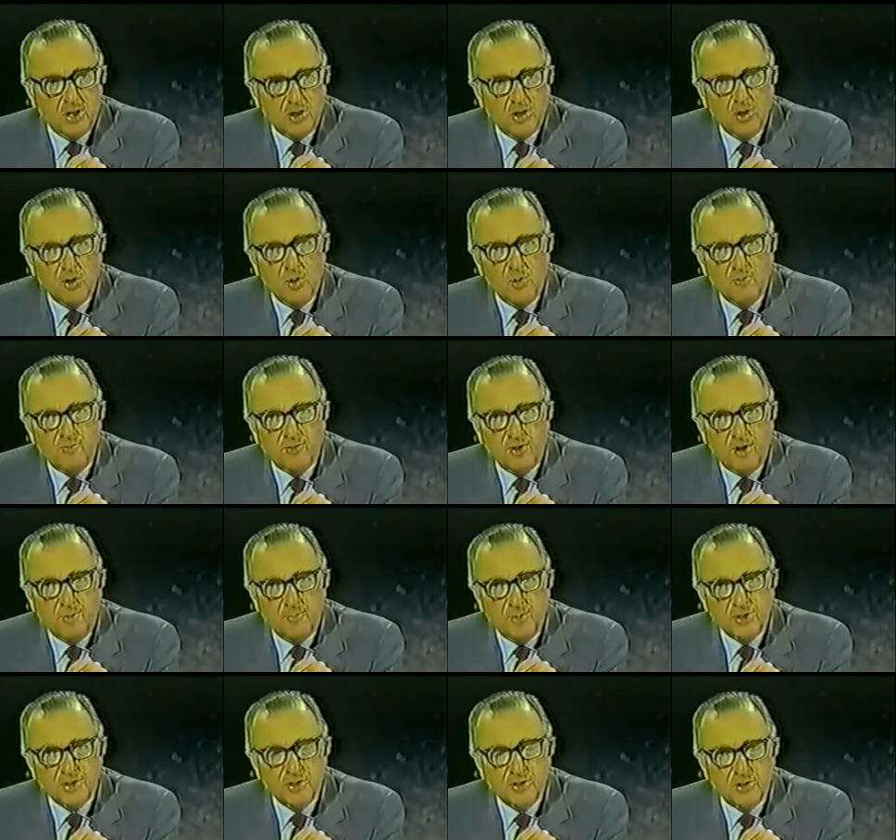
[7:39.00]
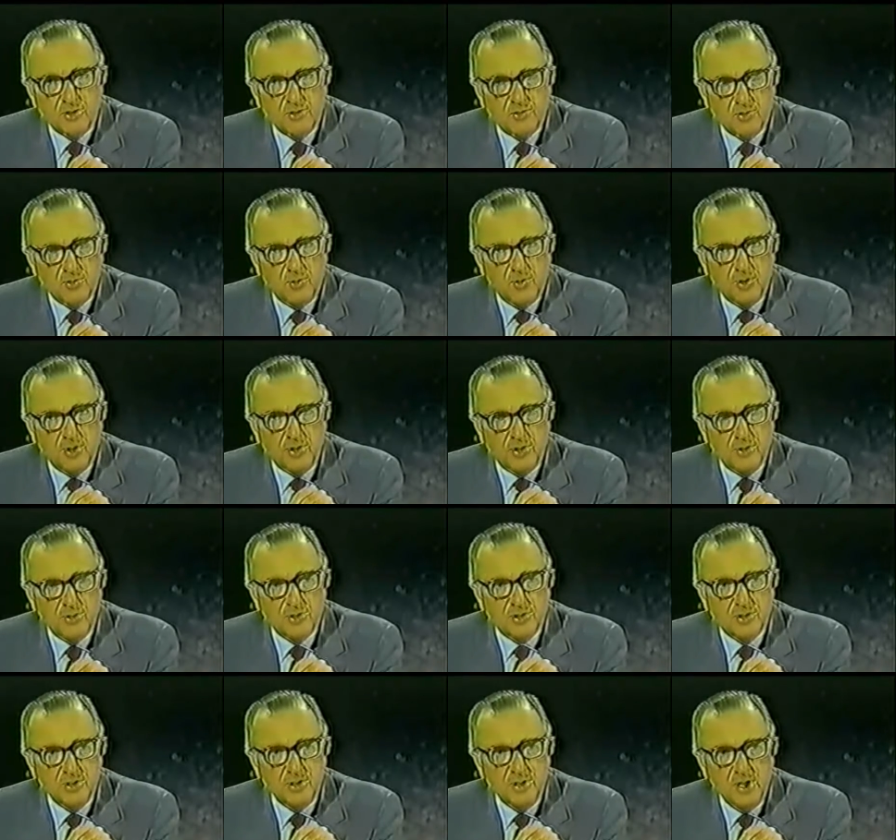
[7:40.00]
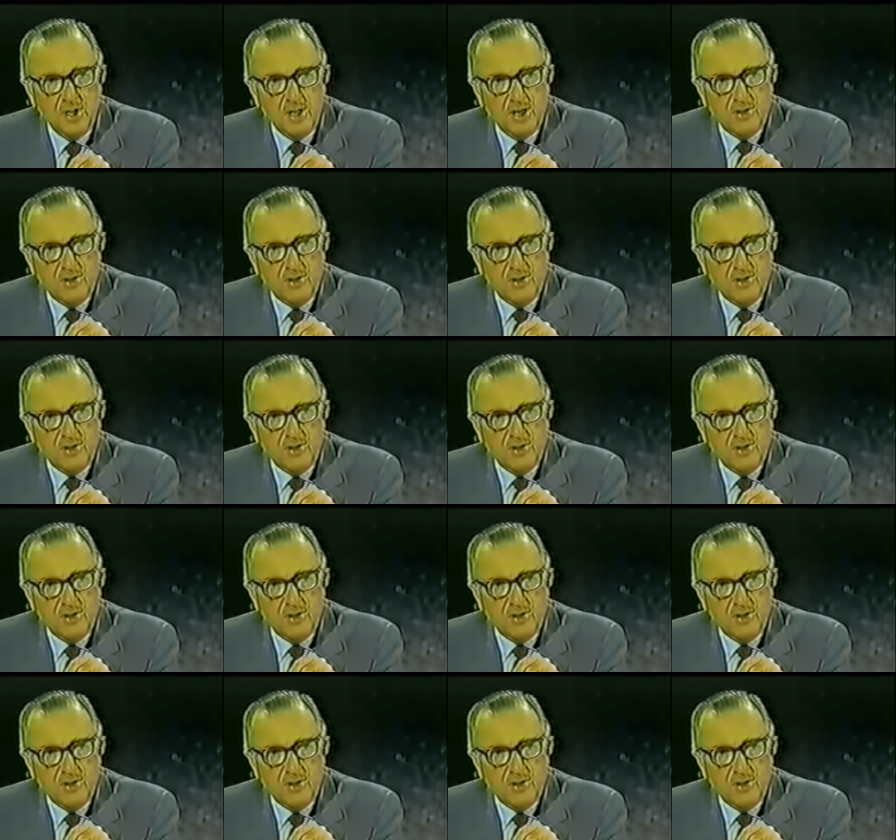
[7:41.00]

go from Mission Control in Houston.